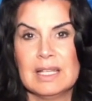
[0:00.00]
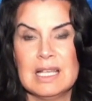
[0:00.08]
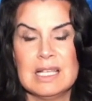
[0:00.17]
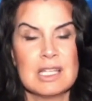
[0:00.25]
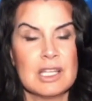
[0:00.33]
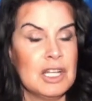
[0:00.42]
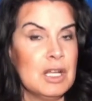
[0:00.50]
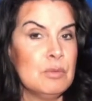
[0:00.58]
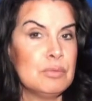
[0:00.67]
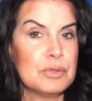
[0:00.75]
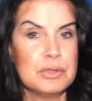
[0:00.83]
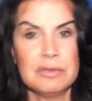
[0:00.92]
is it going to
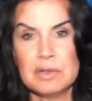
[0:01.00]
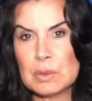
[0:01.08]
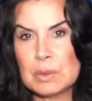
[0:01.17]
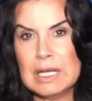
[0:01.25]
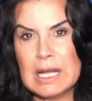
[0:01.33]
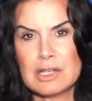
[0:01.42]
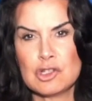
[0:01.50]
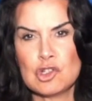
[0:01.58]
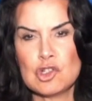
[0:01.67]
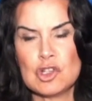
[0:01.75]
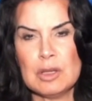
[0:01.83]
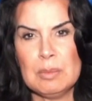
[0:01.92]
improve your
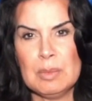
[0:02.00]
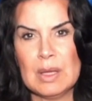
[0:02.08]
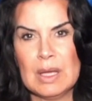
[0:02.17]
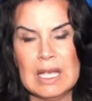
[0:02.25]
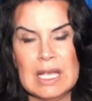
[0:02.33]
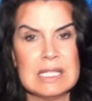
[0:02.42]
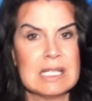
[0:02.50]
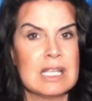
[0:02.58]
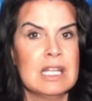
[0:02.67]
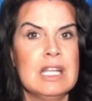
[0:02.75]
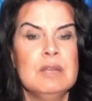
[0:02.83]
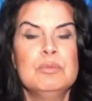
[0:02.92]
relationship? Is it
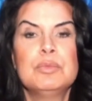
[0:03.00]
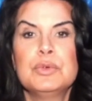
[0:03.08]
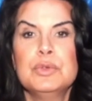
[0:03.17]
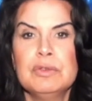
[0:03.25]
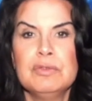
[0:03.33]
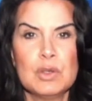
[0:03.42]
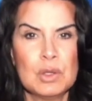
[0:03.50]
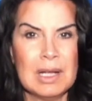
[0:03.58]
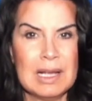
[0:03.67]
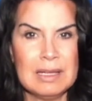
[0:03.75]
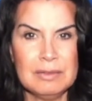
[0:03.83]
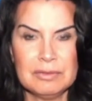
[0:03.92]
going to improve your
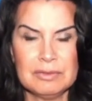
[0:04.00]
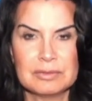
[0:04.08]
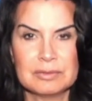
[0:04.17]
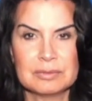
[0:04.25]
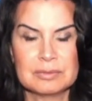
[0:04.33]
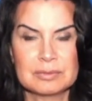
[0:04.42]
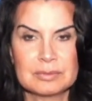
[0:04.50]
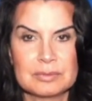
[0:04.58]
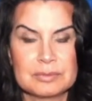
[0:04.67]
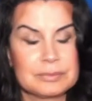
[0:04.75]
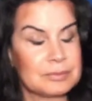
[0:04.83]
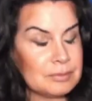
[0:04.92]
life?
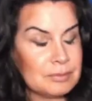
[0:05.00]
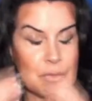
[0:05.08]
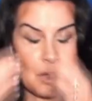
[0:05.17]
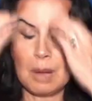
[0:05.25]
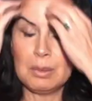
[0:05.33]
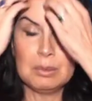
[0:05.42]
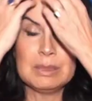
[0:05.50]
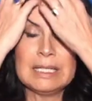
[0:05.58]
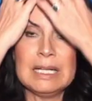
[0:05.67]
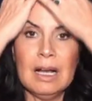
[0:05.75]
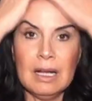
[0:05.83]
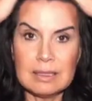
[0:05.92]
Probably
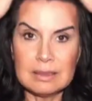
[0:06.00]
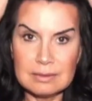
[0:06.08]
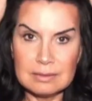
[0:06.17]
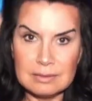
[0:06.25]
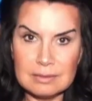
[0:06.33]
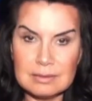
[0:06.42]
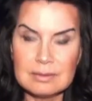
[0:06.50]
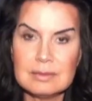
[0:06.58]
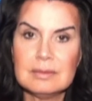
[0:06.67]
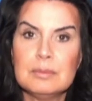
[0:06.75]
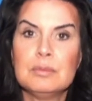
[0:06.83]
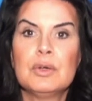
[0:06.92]
not.
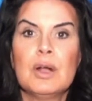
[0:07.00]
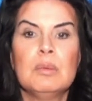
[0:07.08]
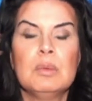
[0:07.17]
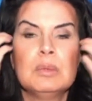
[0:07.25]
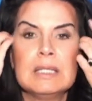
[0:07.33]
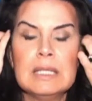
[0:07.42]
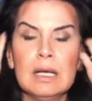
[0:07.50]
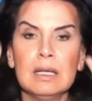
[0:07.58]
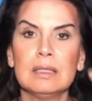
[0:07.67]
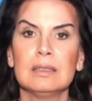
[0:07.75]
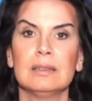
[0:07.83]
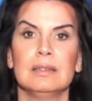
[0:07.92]
Probably
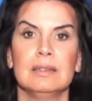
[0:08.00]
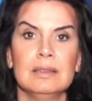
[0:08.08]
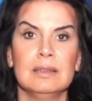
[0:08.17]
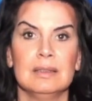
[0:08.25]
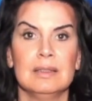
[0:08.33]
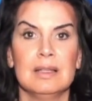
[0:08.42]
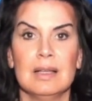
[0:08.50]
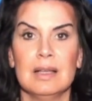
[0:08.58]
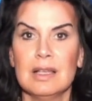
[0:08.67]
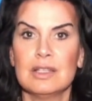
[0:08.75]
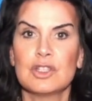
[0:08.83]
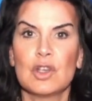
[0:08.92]
not.
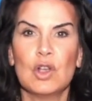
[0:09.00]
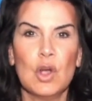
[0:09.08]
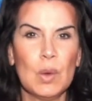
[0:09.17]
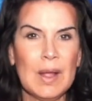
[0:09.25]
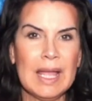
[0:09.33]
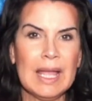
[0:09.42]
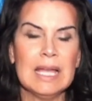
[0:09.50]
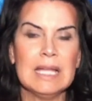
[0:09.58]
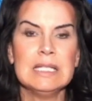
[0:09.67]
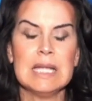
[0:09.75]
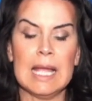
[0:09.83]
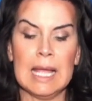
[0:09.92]
So go
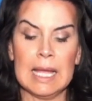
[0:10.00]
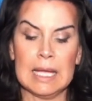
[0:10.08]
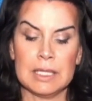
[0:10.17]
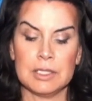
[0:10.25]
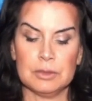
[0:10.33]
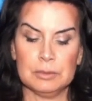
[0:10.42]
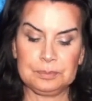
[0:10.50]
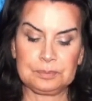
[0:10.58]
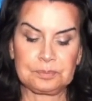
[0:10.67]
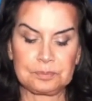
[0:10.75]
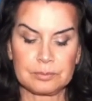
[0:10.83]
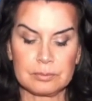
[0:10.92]
ahead, and
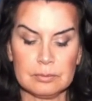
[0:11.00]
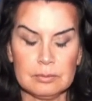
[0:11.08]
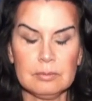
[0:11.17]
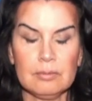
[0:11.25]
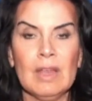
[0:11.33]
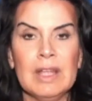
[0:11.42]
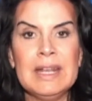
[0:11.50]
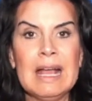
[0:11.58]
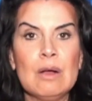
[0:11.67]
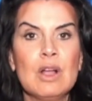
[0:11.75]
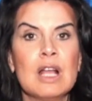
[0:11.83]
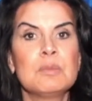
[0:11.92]

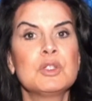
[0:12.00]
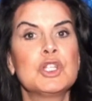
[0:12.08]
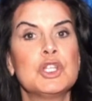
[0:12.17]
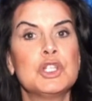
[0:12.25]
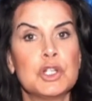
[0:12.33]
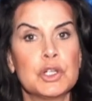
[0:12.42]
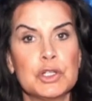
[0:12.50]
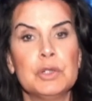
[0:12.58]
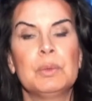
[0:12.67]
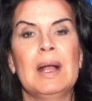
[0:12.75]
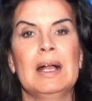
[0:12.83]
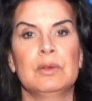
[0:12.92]
now comes the
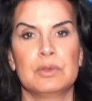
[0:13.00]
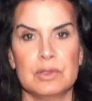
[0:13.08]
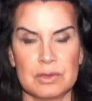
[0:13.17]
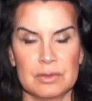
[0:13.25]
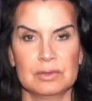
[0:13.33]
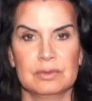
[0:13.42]
turnaround.